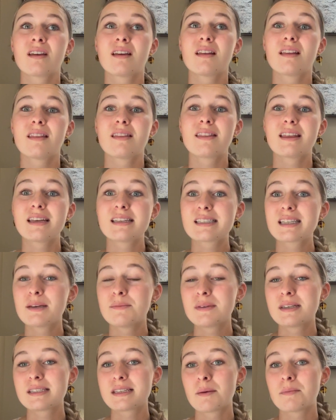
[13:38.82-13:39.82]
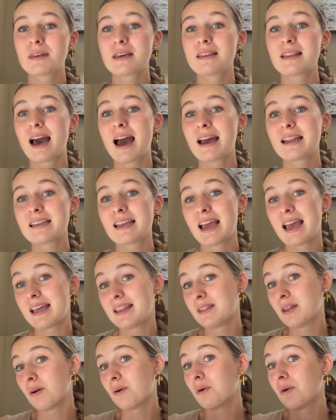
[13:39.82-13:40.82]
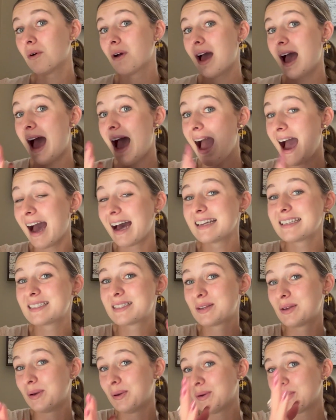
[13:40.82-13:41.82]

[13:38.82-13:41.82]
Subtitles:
this can be something that as